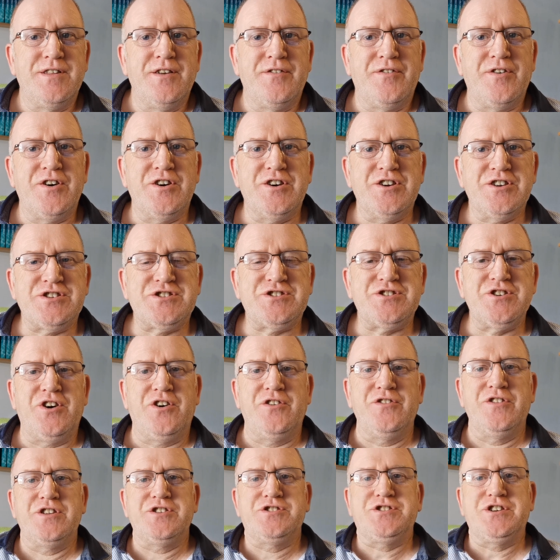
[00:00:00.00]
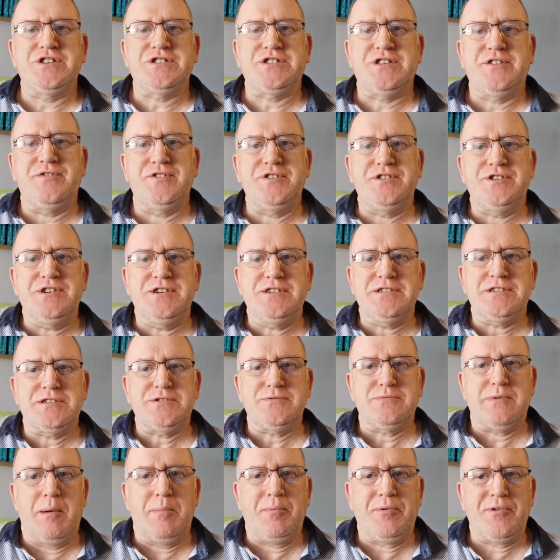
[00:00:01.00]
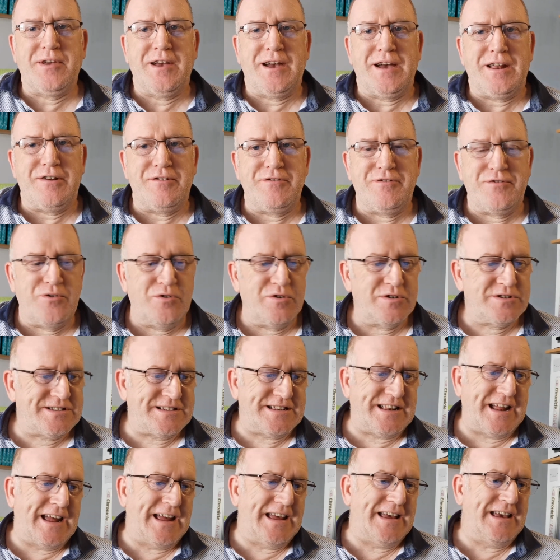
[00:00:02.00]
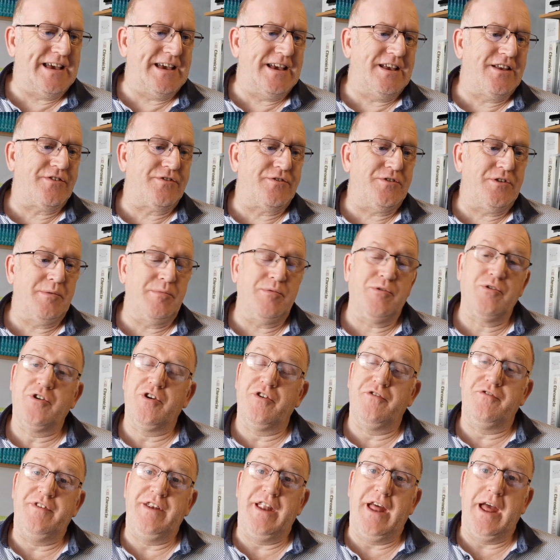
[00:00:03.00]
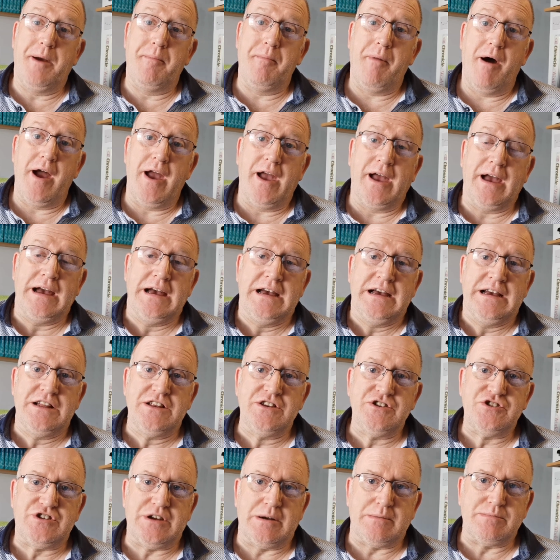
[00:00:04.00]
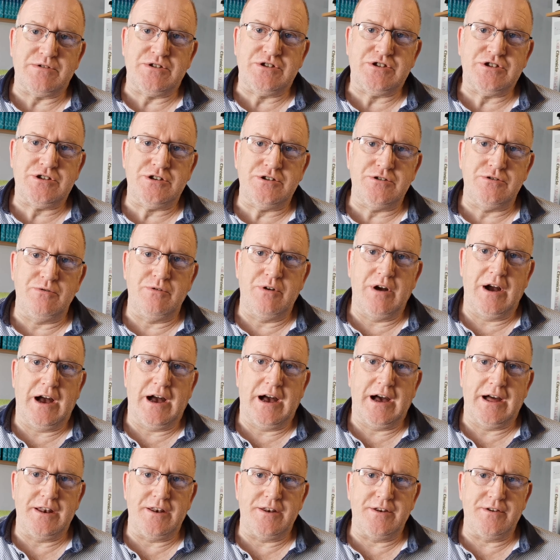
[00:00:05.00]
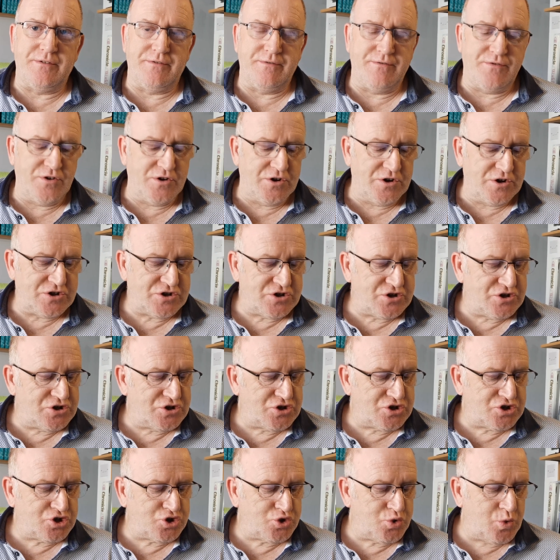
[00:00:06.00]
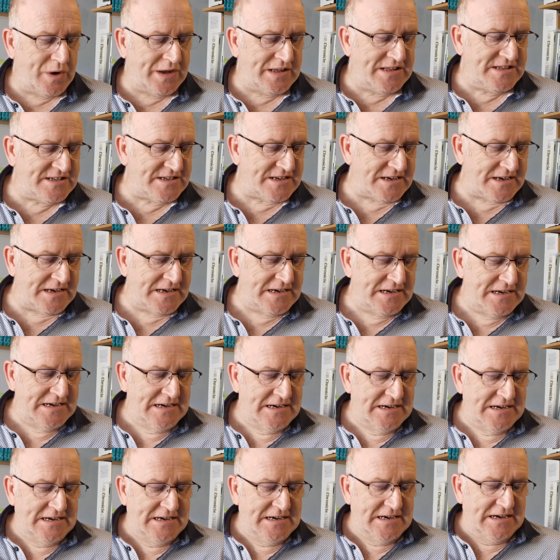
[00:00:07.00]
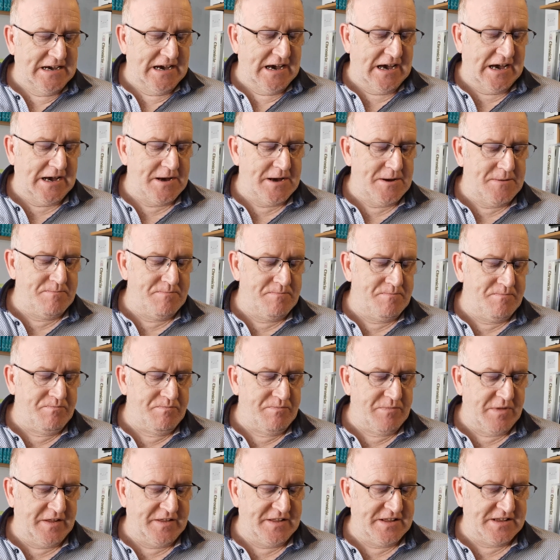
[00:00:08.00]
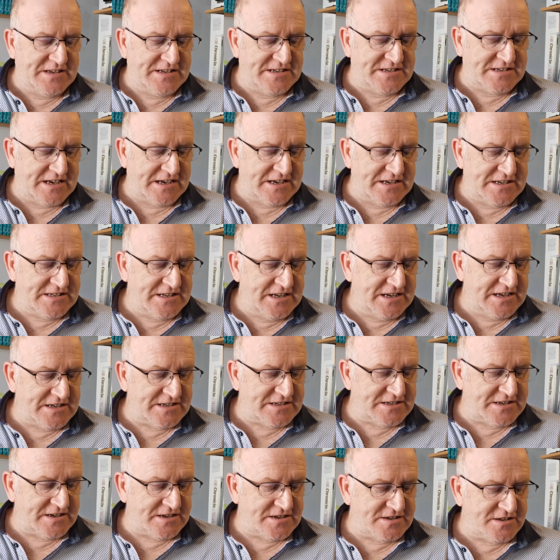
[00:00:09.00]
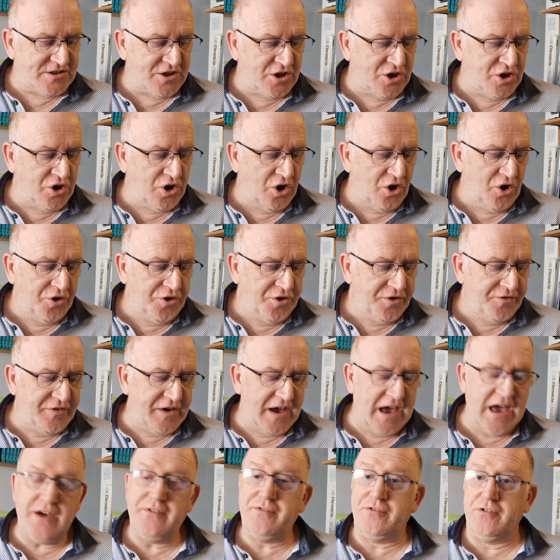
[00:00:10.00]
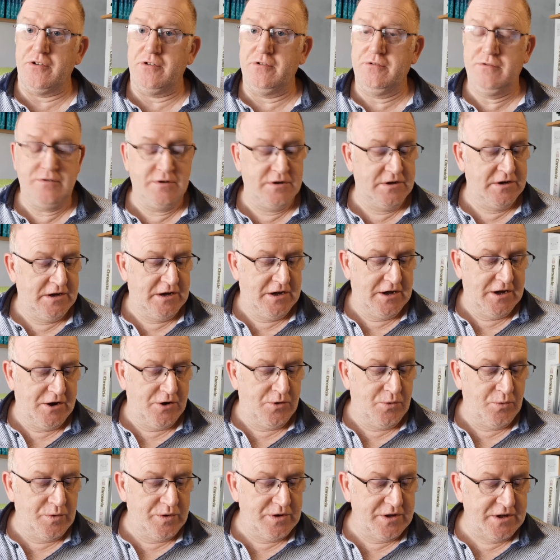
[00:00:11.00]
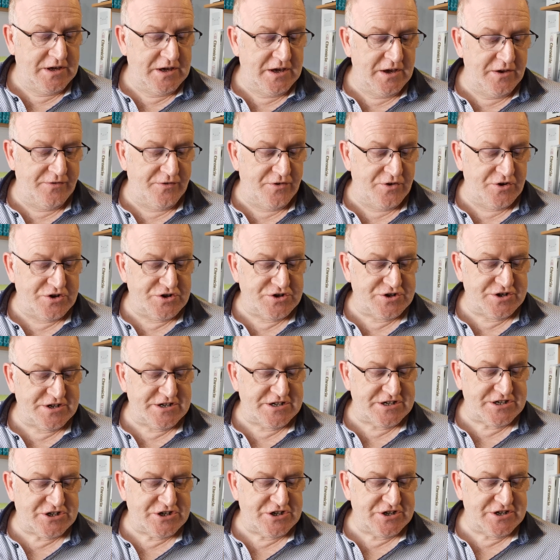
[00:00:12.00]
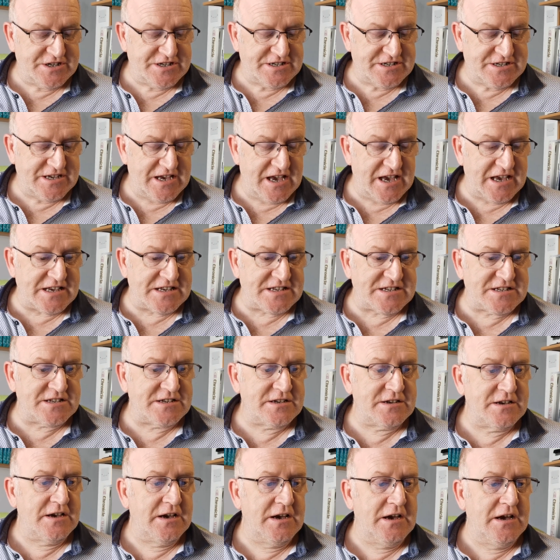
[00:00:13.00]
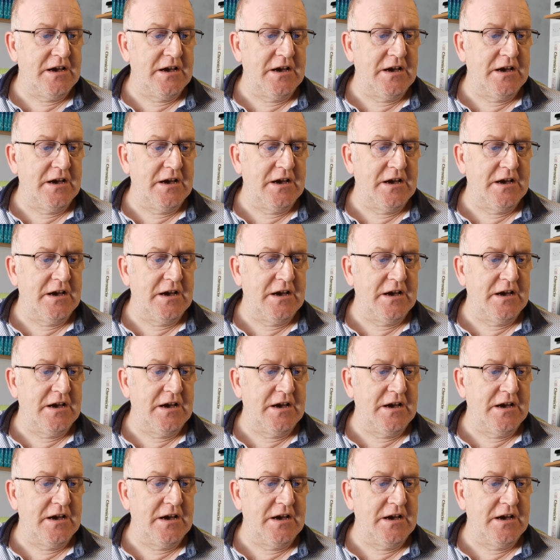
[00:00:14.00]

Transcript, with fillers: The verse on the Jester for Jesus website for today is from the book of Nehemiah, chapter 2 and verse 20. Um, and it says this, is the God of heaven will give us success.